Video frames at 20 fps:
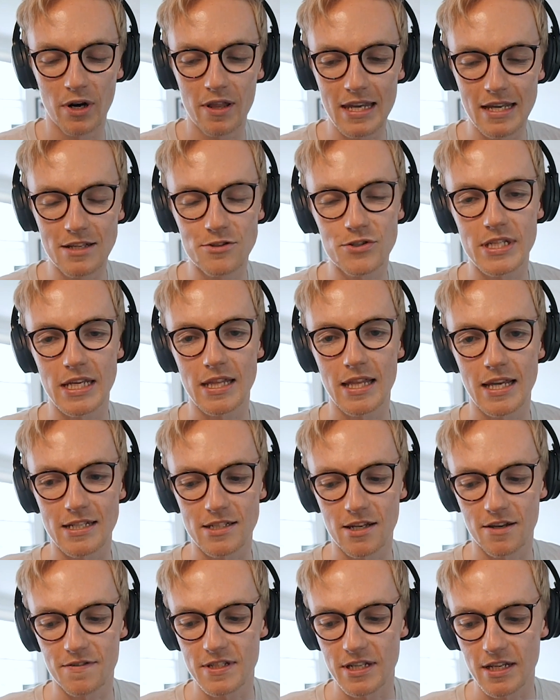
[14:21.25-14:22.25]
one of the interesting
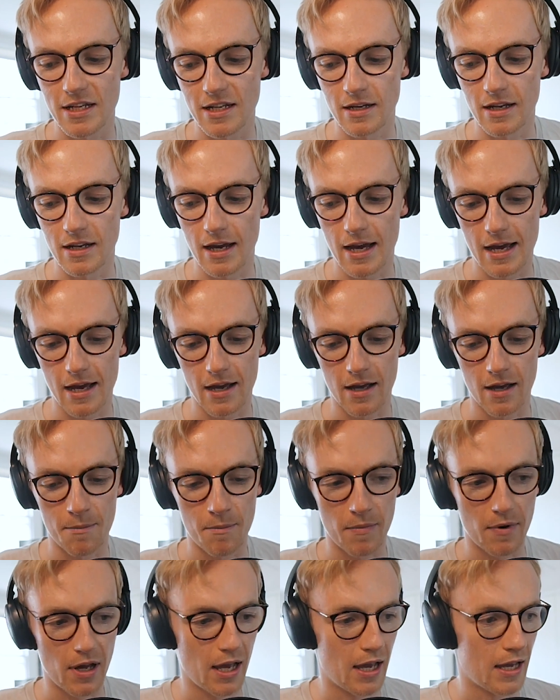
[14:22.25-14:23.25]
things I've seen
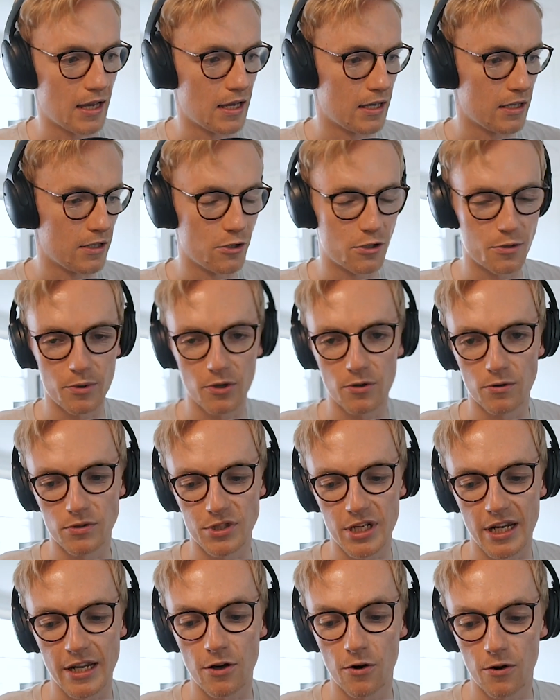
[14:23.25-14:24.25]
a YouTuber
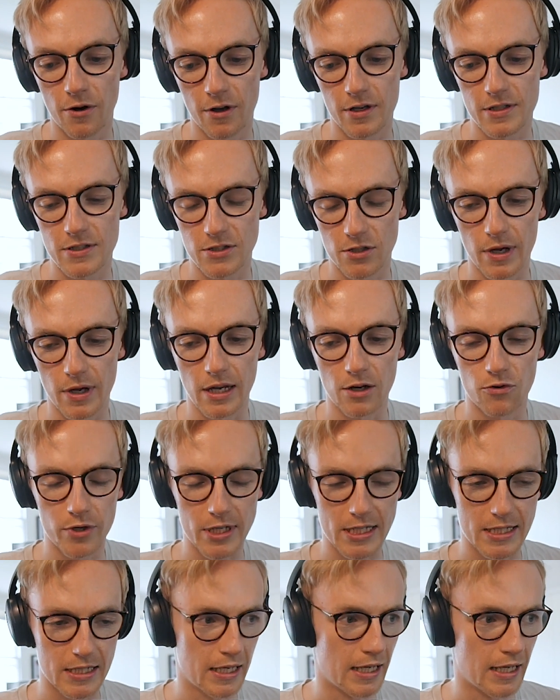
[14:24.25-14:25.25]
called Jenny Hoyos doing
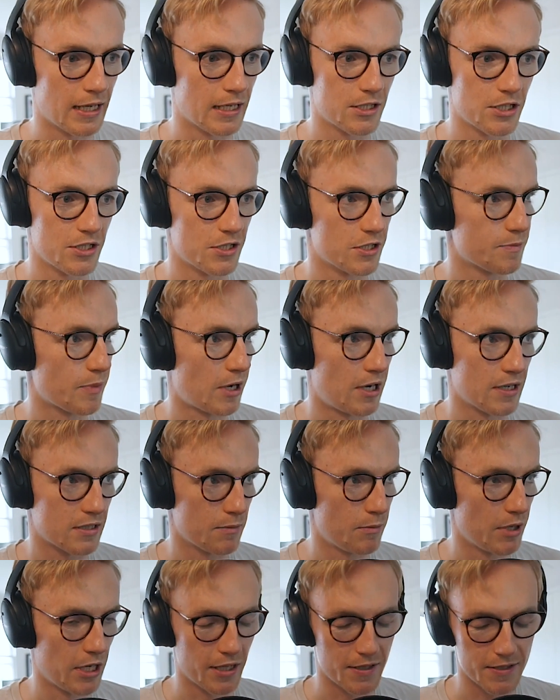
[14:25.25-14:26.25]
recently, she's just
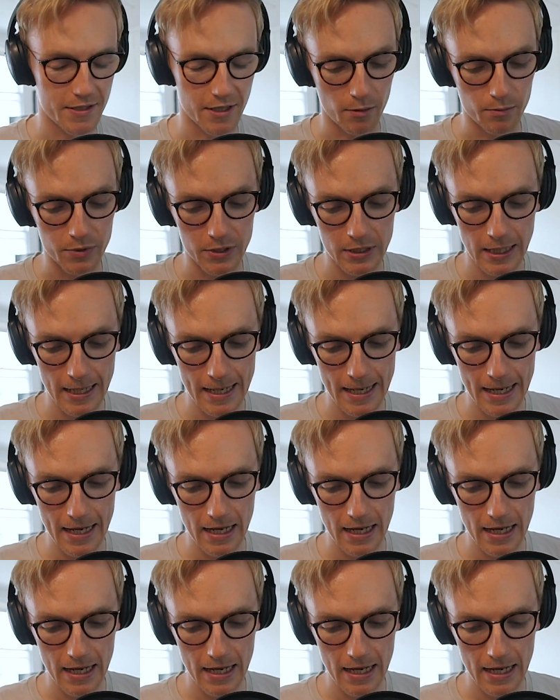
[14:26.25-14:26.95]
passed 1 million subs,